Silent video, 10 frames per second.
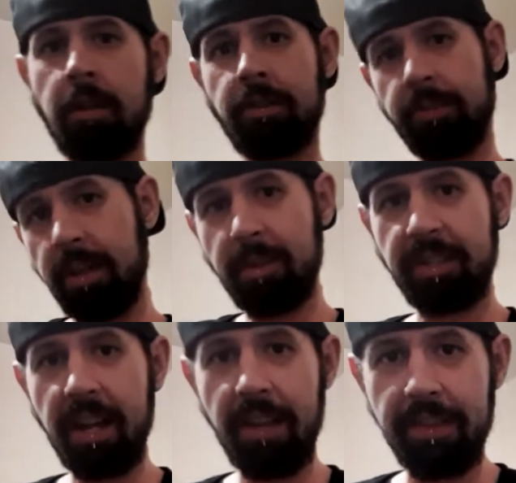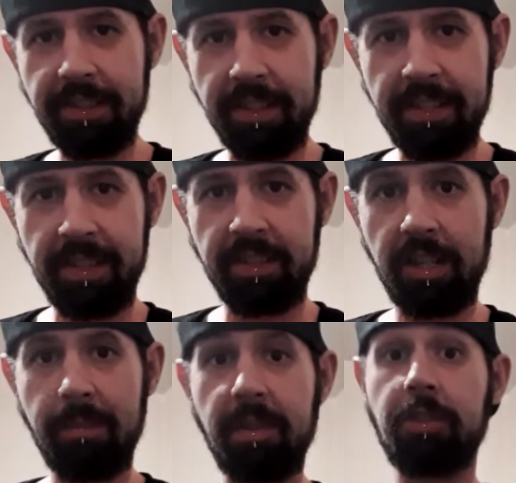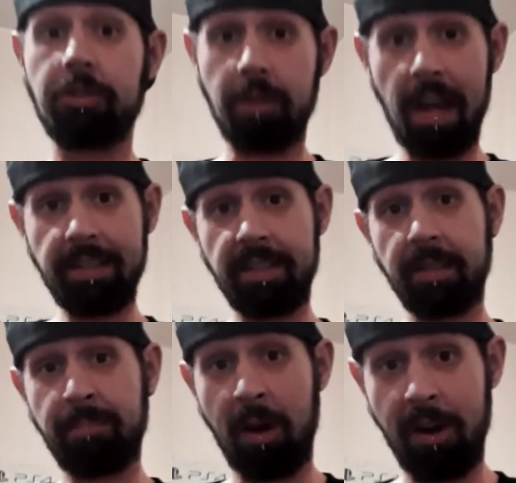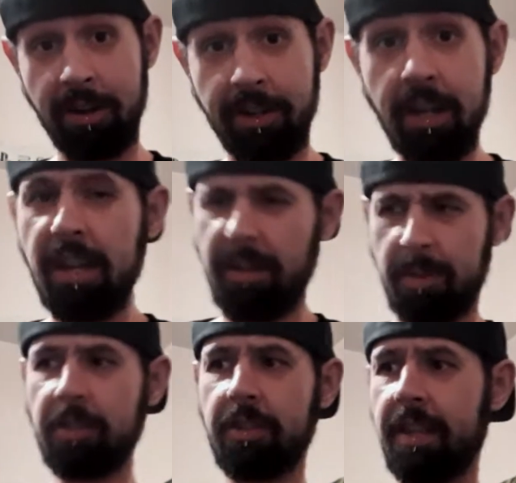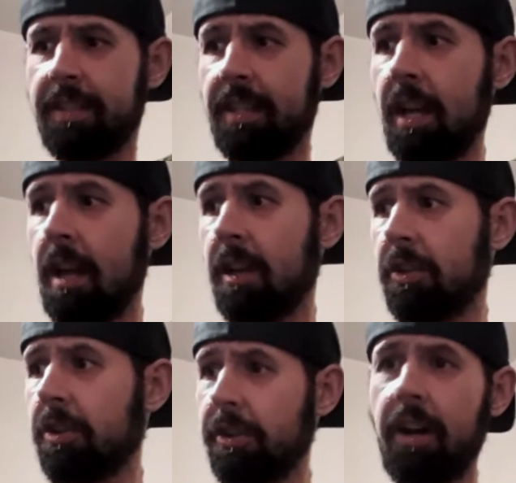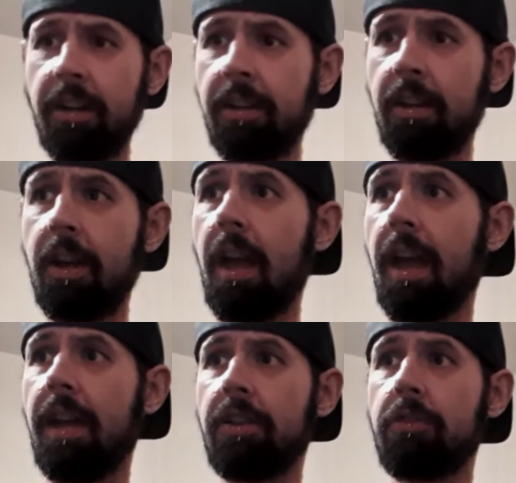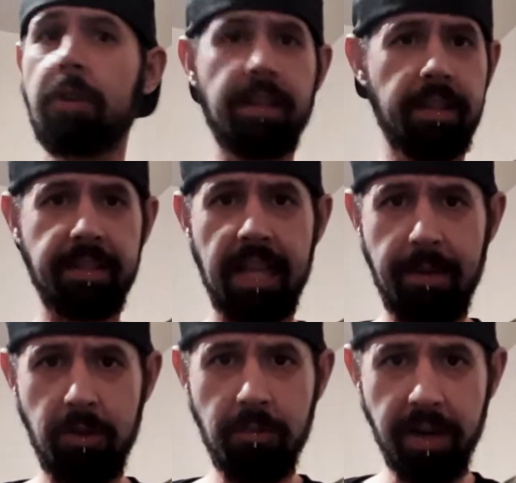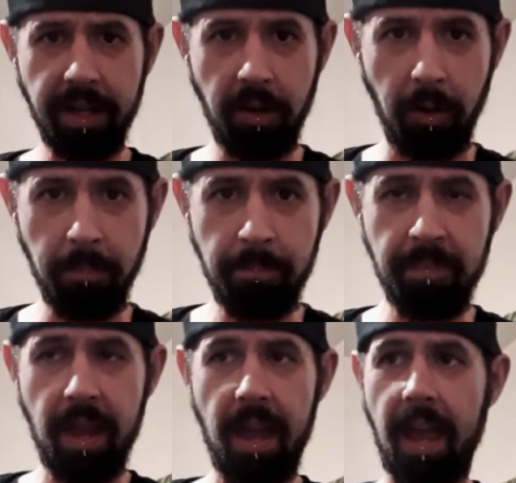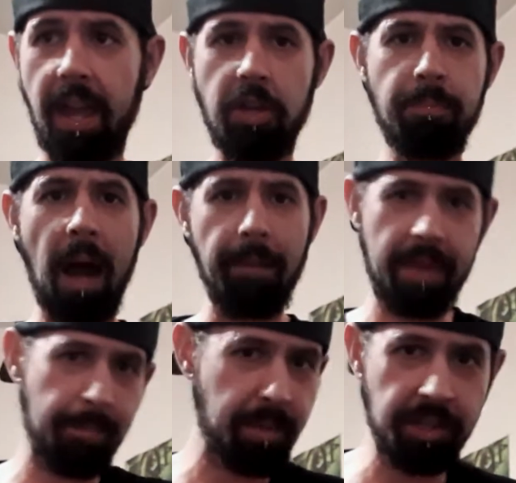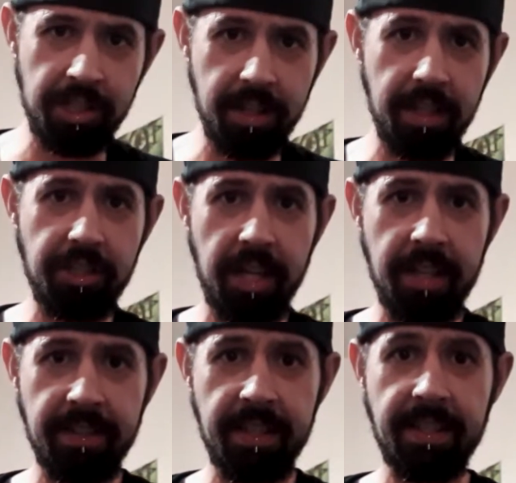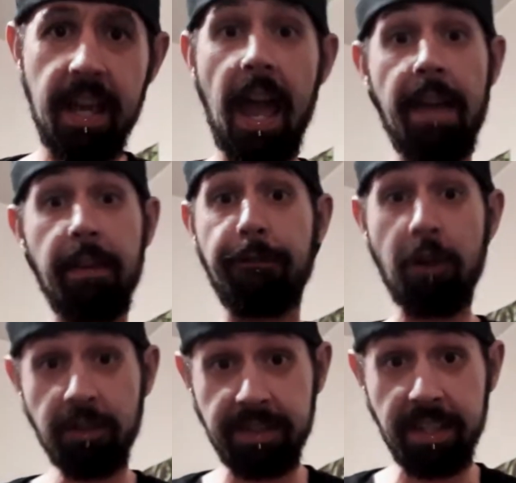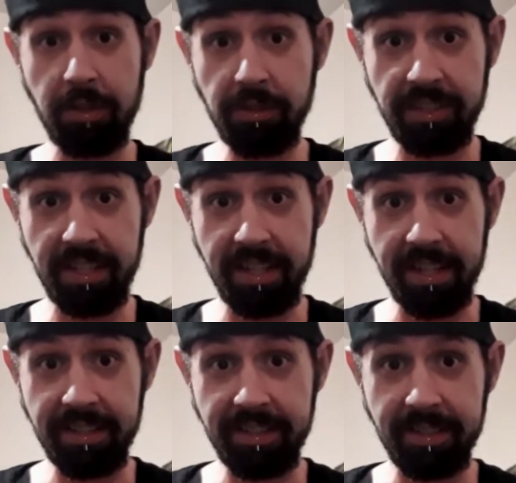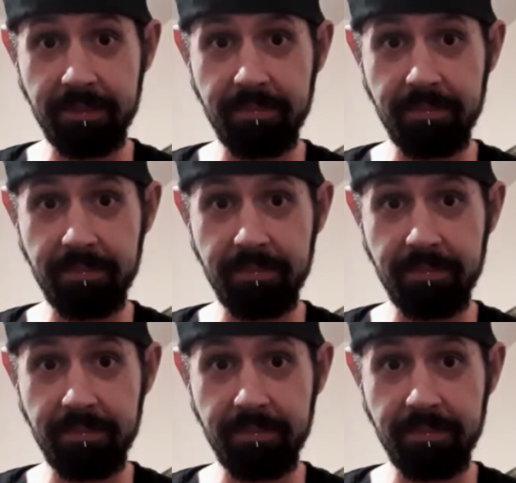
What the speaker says: So number 10 on this list is going to be Jurassic Park. Now picture this, you're young and you get this game and you bring it home, and you pop that bitch into the Genesis, and the first thing you see is...